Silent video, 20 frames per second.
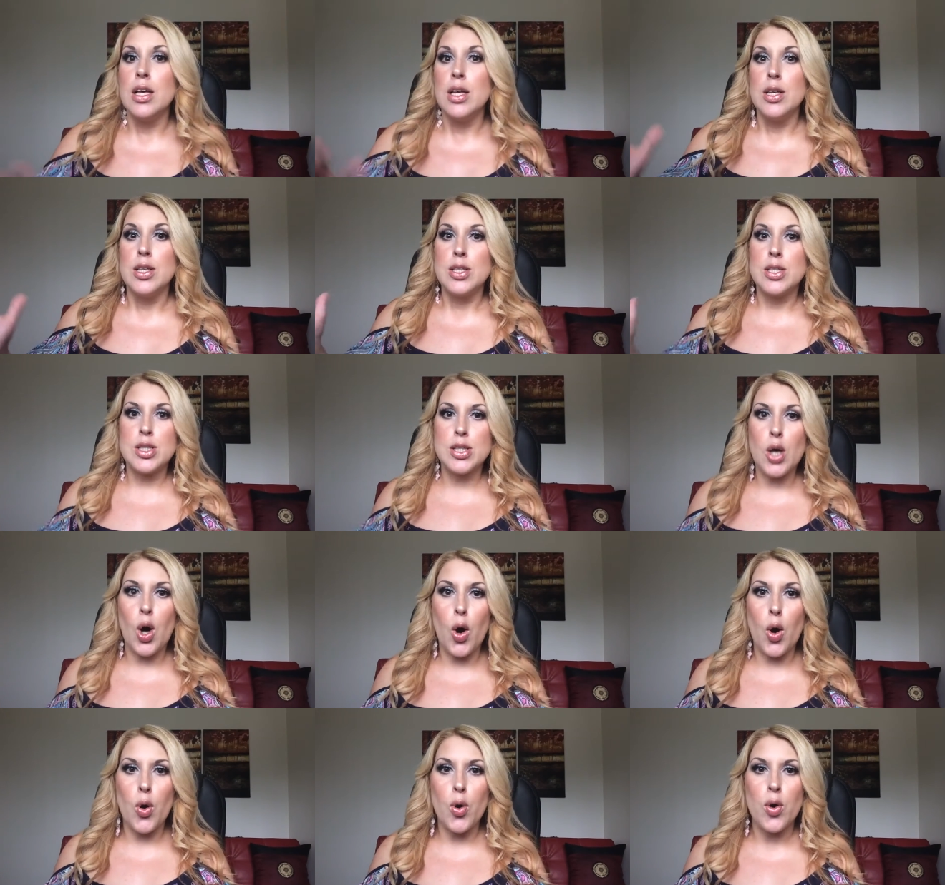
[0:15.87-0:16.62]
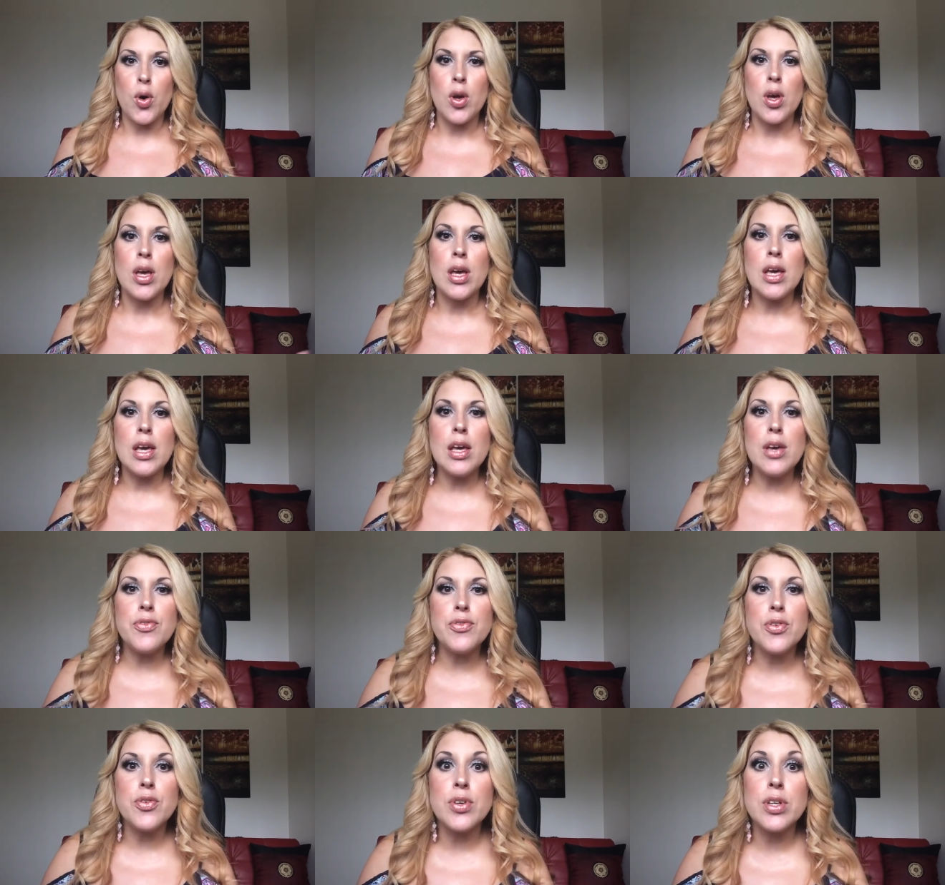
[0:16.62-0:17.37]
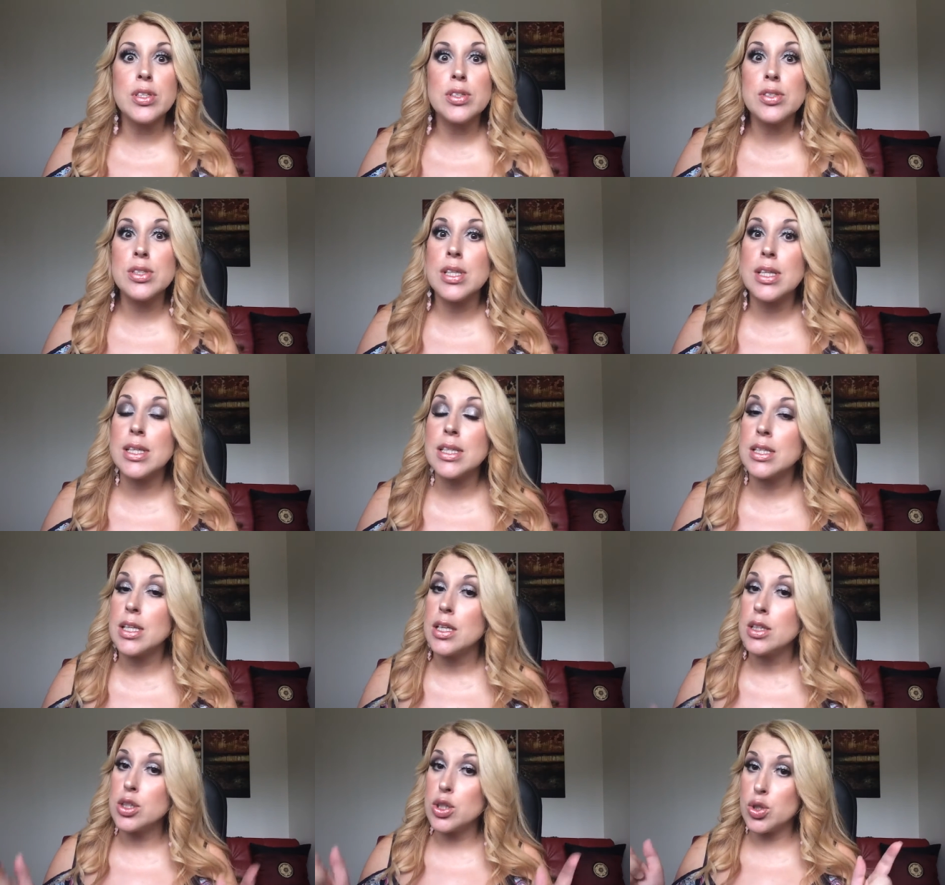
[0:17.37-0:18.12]
So if you're interested
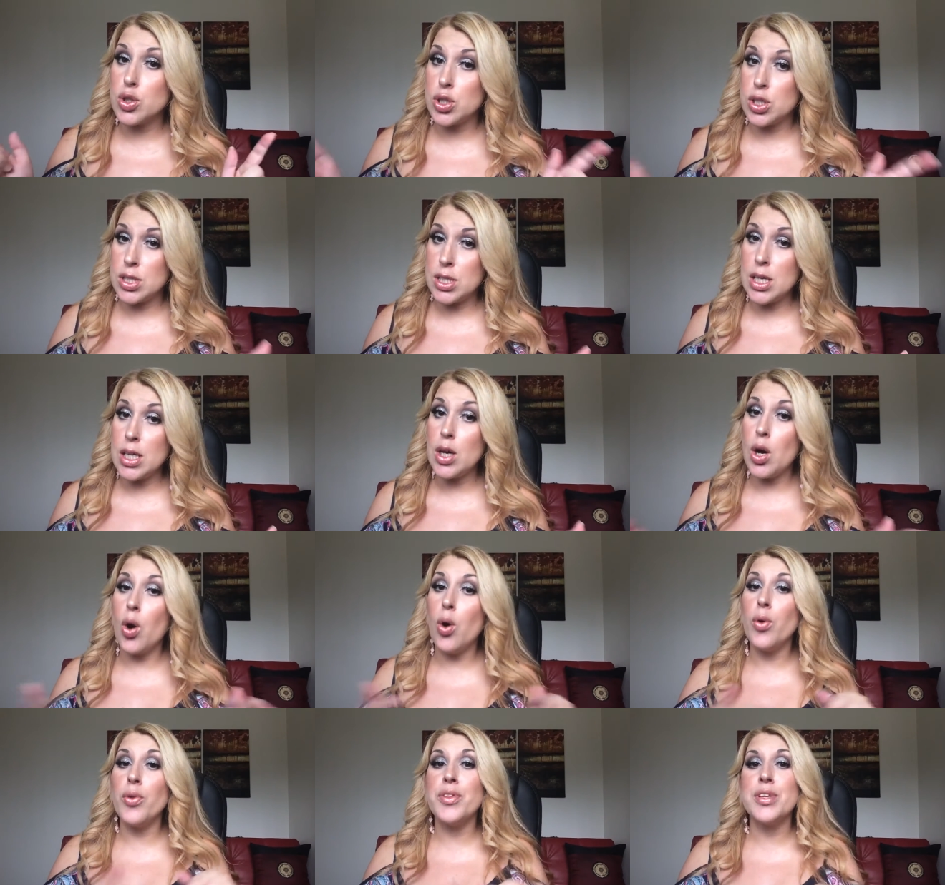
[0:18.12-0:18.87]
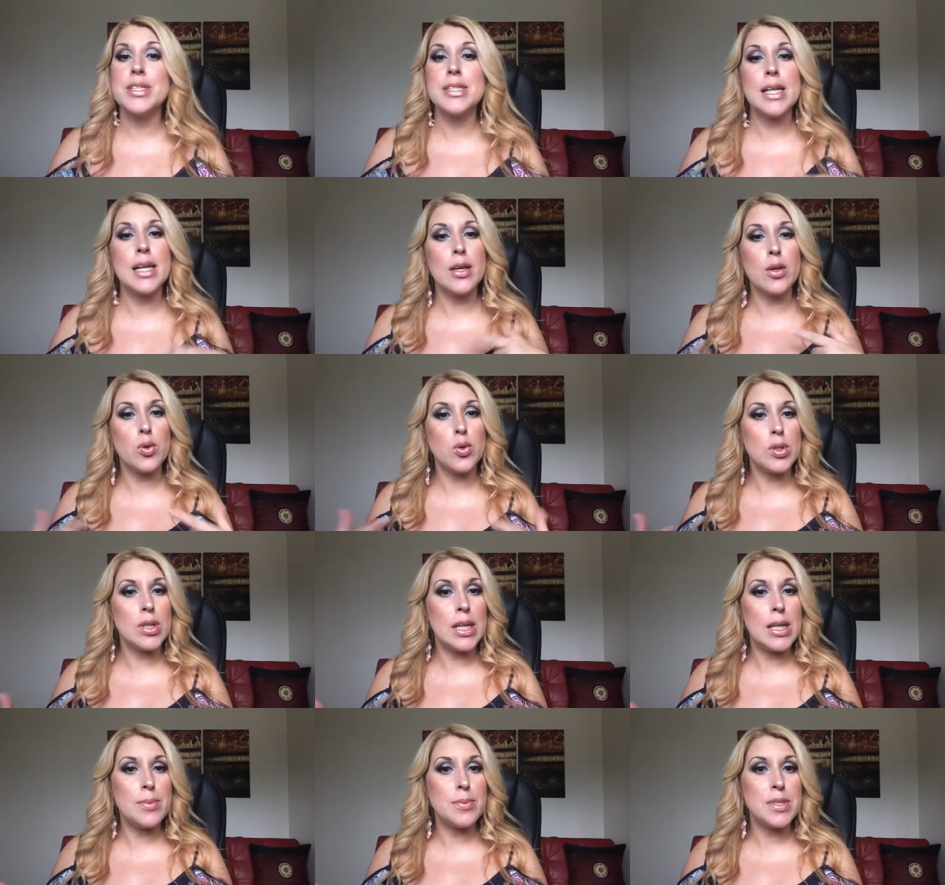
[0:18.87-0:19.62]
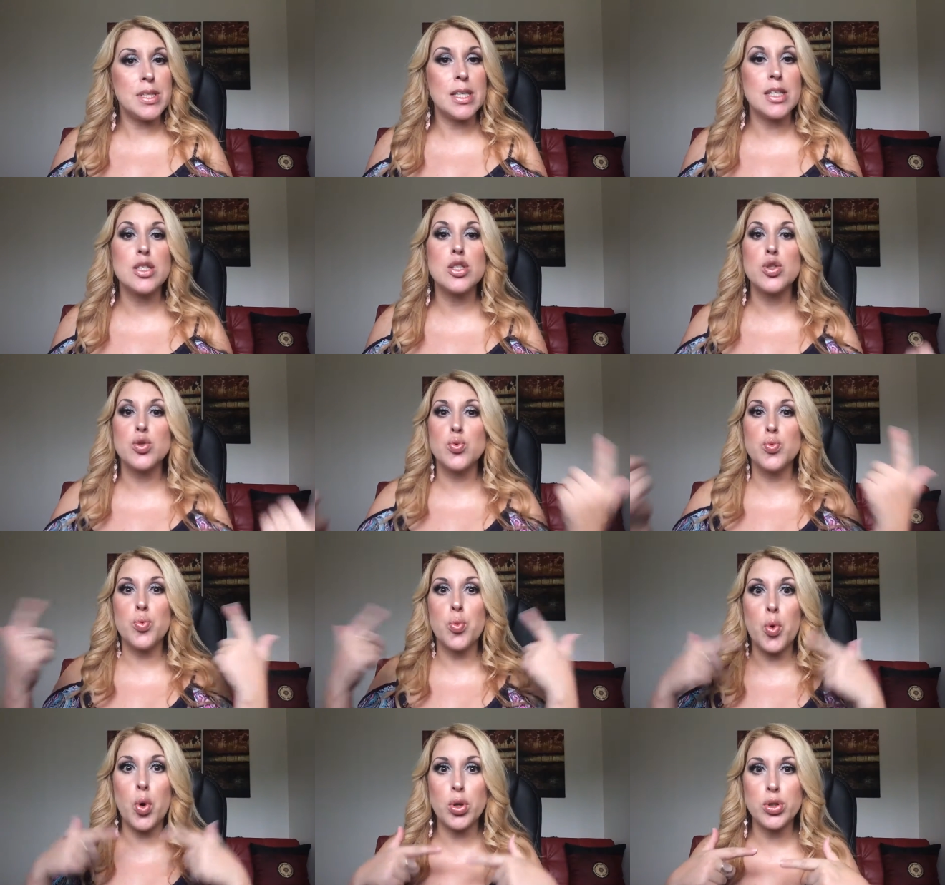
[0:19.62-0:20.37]
to see all these liquid lipsticks
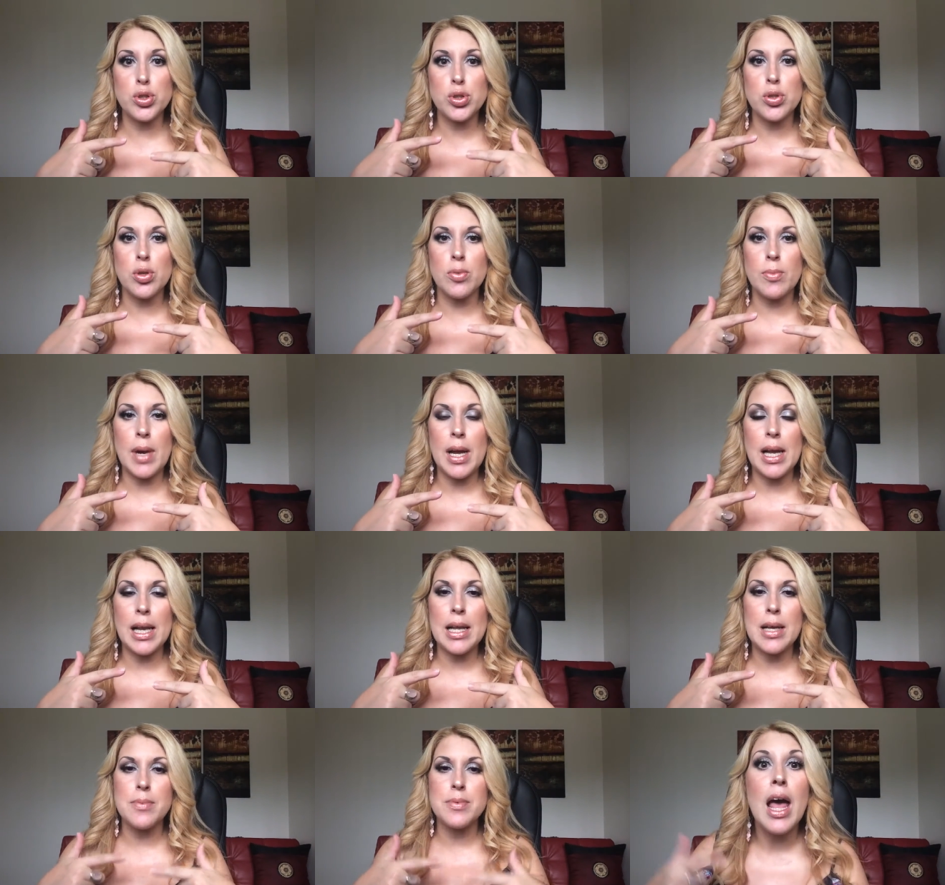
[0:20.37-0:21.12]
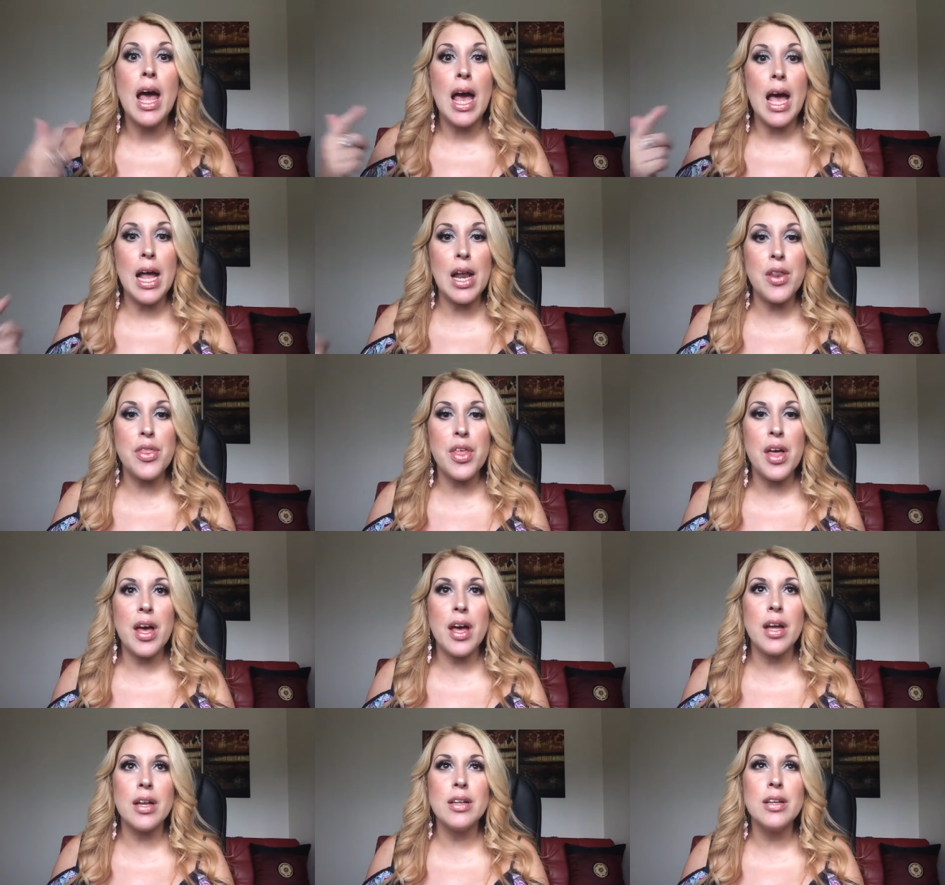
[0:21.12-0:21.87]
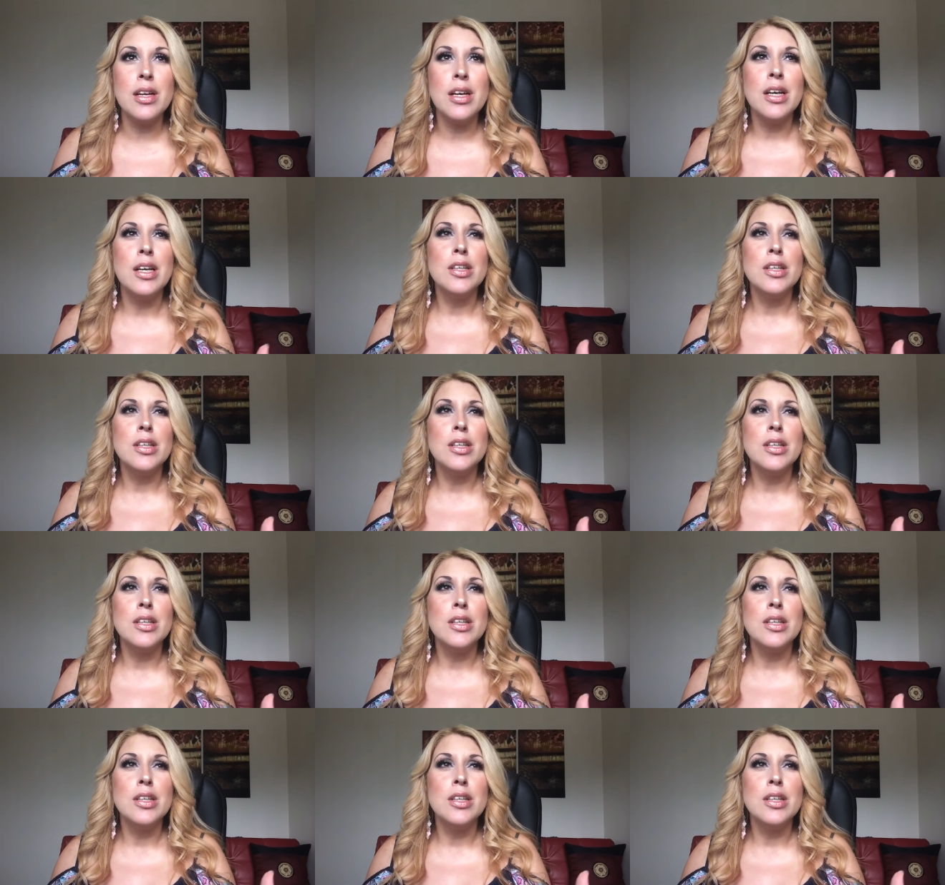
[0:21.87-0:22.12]
swatched on my lips, and then